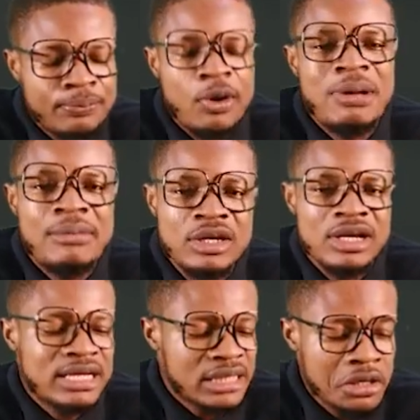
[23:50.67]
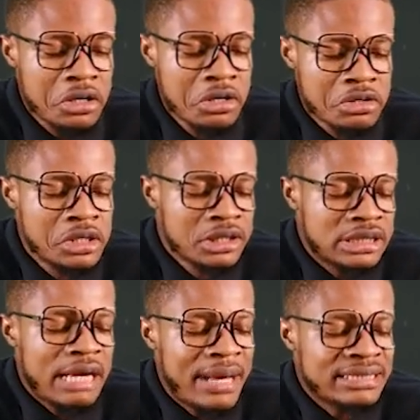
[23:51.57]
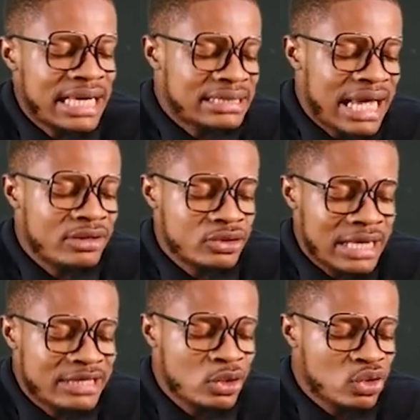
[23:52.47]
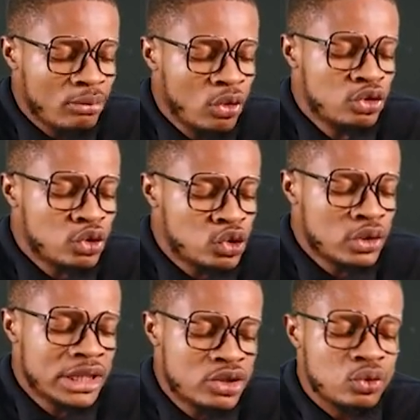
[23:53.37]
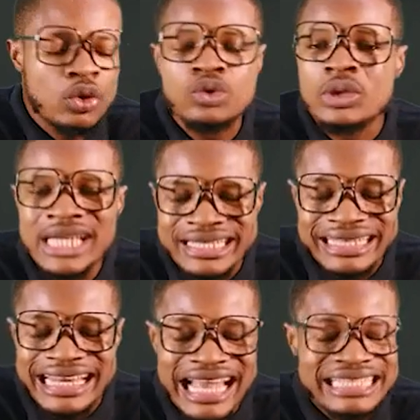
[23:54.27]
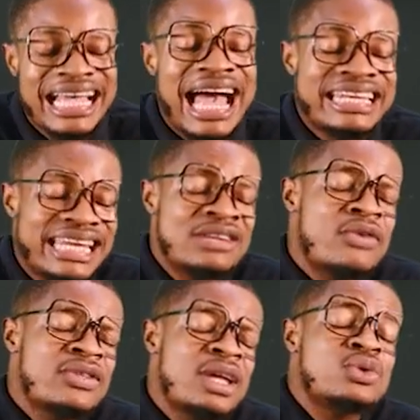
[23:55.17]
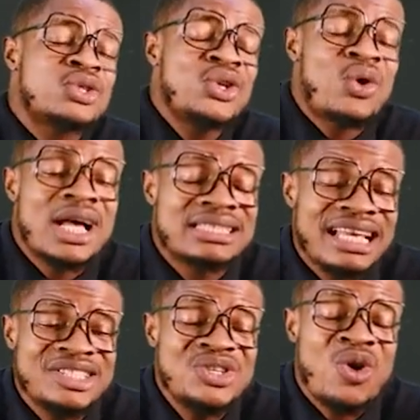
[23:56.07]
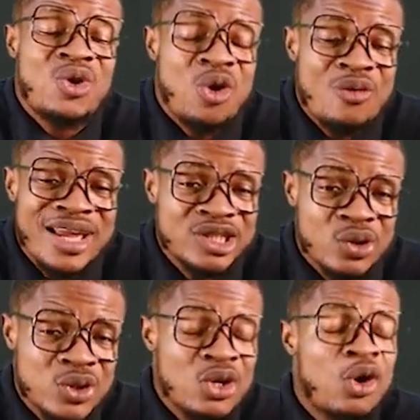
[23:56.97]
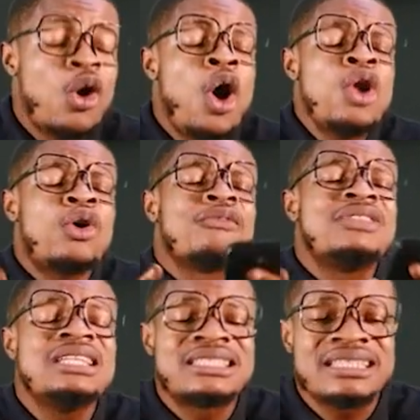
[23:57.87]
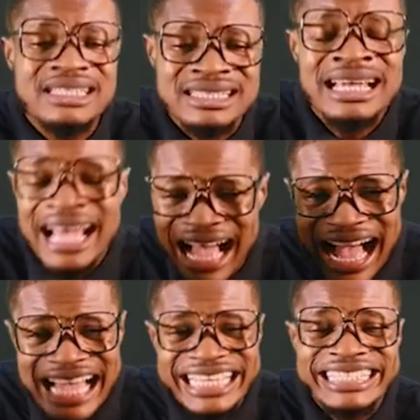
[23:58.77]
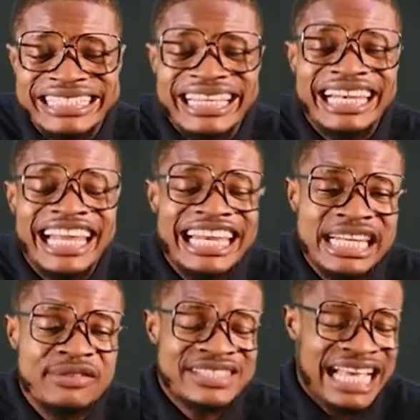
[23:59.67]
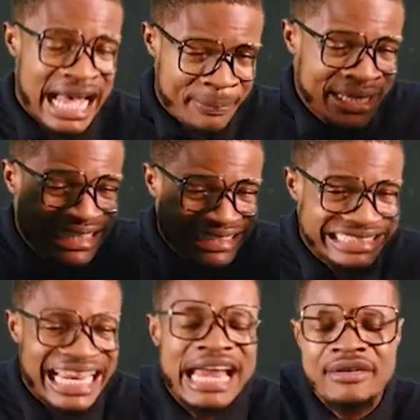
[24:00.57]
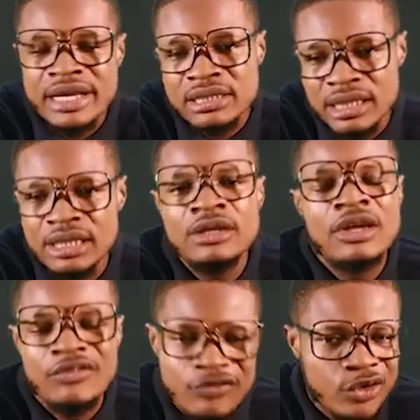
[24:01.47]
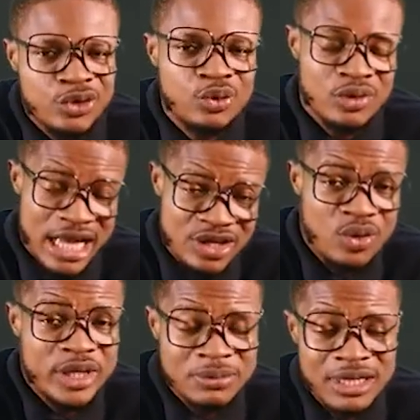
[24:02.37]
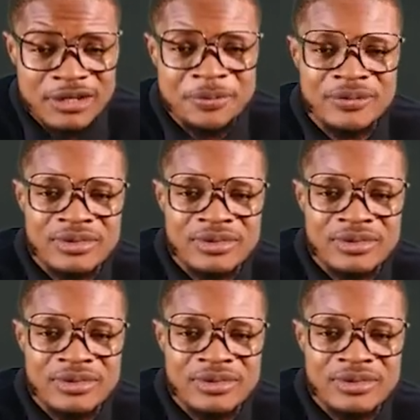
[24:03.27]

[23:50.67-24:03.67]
Probably you now say, oh, some answer is lysosomal. You choose it, you go to next like that. At the end of the day, you see your answer, see your corrections. All of these things are in the LearnLift app directly for you. Are you with me?